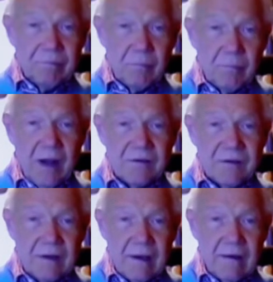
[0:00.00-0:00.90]

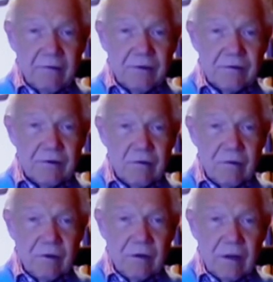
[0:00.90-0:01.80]
Practicing Catholics
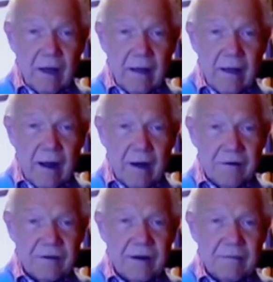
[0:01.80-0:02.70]
are
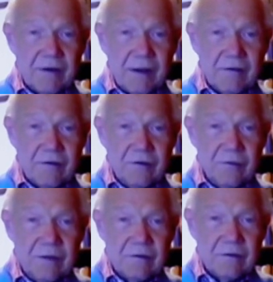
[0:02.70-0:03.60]
in same-sex
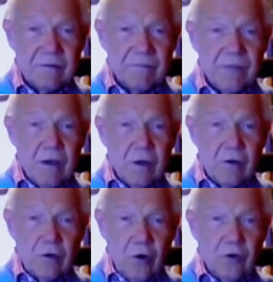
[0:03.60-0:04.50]
unions,
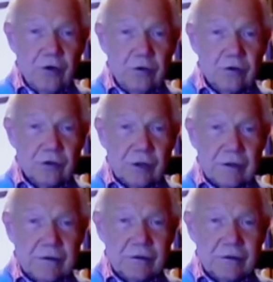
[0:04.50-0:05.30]
go to church,